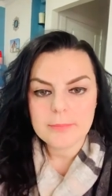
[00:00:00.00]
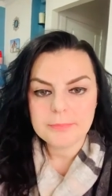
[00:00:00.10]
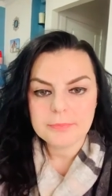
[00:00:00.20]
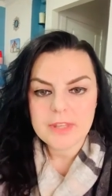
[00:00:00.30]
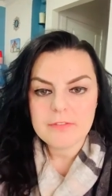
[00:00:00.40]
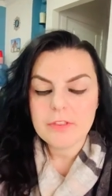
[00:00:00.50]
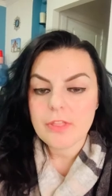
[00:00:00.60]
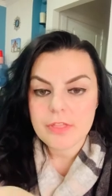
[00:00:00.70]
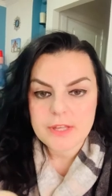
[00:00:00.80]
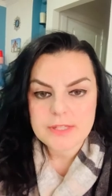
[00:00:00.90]
even the
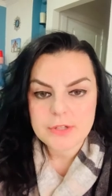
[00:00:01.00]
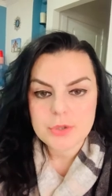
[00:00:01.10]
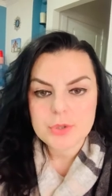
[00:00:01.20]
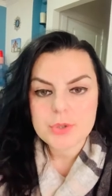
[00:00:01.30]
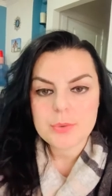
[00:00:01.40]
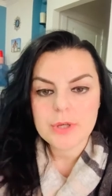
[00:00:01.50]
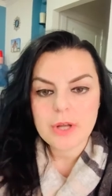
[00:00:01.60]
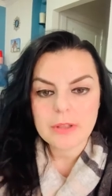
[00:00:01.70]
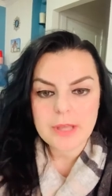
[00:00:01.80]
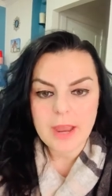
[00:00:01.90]
things that you're doing
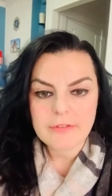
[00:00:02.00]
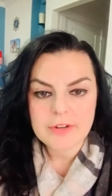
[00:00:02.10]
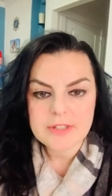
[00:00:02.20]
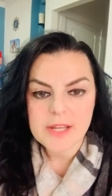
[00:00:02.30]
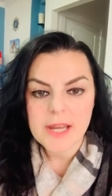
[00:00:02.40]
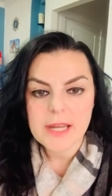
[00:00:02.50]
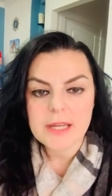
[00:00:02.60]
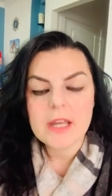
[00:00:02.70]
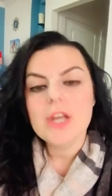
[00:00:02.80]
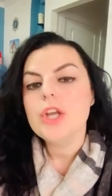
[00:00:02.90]
on the everyday,
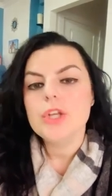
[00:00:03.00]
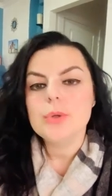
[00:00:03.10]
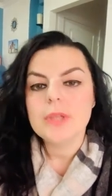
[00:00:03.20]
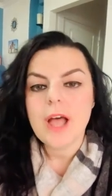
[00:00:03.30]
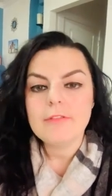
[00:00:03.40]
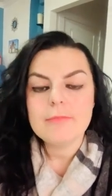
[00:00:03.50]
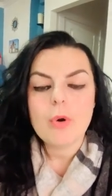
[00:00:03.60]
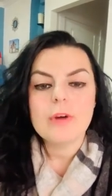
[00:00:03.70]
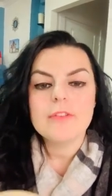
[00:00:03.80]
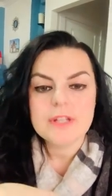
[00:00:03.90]
you'll have
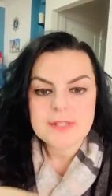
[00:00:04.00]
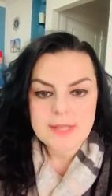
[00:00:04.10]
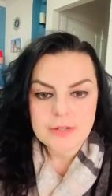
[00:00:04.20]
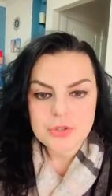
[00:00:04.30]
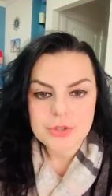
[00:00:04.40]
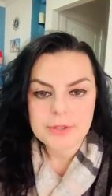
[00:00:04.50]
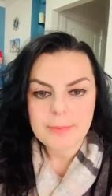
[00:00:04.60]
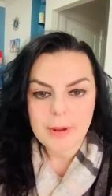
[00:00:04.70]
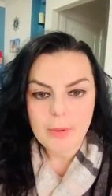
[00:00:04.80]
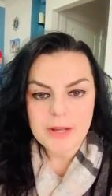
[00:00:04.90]
more of an intention
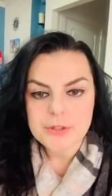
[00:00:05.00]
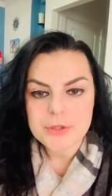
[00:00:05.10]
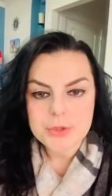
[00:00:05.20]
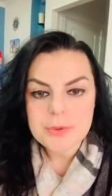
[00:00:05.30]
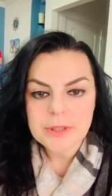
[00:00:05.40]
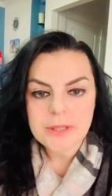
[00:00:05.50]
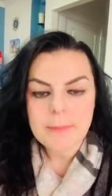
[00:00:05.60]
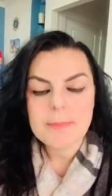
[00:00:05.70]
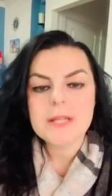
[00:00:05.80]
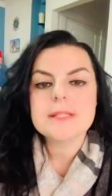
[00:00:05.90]
about why you're doing them,
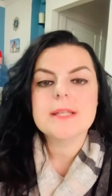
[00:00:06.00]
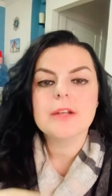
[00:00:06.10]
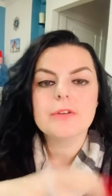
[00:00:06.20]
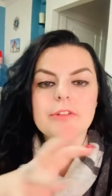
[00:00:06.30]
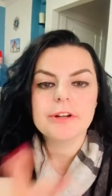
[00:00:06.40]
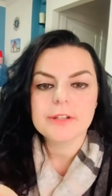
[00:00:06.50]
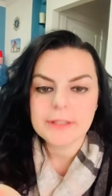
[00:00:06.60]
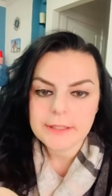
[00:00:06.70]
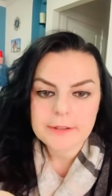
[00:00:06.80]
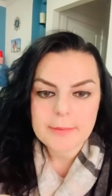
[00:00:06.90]
because now you're very
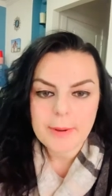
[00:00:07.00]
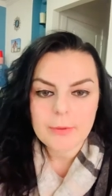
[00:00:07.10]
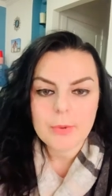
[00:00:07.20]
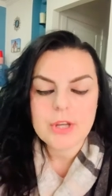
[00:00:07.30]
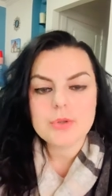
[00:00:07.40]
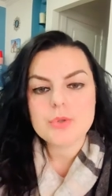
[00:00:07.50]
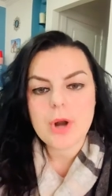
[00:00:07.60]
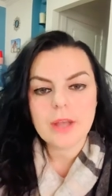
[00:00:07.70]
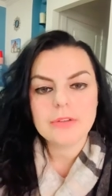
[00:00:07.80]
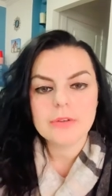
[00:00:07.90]
clear about where you're
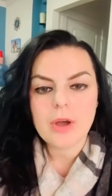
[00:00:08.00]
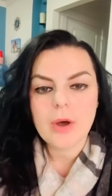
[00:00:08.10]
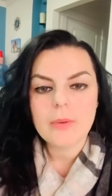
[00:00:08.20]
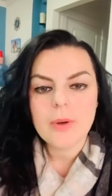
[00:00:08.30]
trying to go.